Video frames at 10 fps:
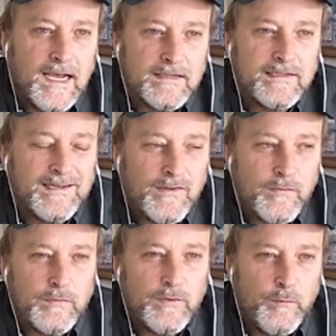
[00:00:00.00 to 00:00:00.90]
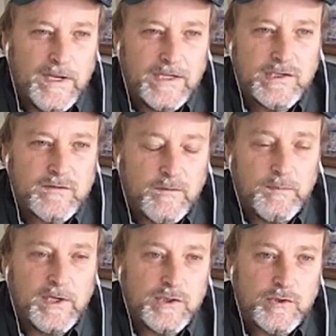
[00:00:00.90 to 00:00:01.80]
Yeah, the wins
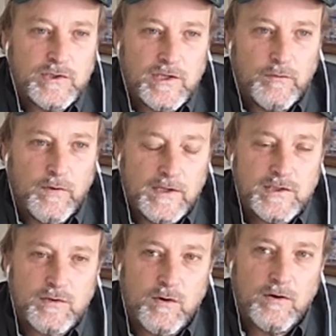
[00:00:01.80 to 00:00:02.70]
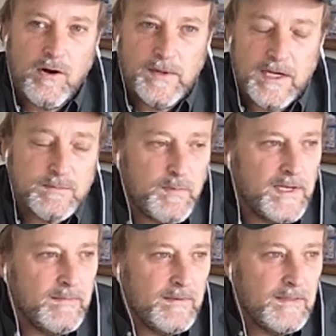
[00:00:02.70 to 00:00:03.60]
for pitchers and the runs scored and RBIs,
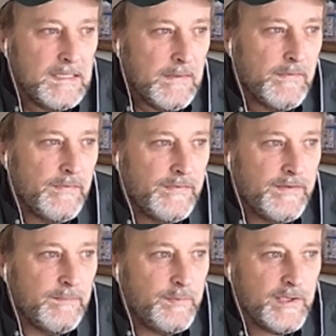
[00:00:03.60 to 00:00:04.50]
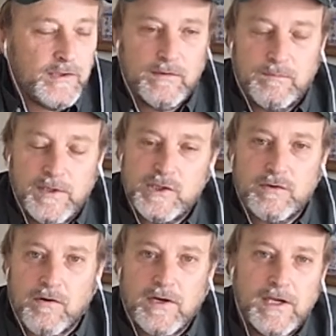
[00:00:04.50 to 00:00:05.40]
but the
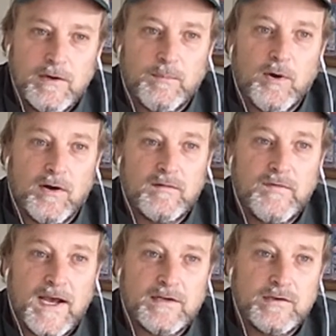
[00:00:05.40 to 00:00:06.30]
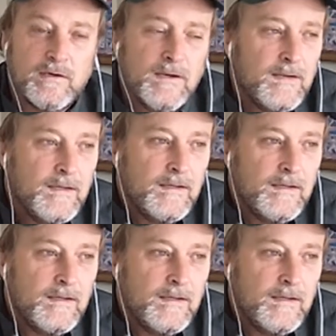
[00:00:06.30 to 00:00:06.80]
pitcher or hitter park factor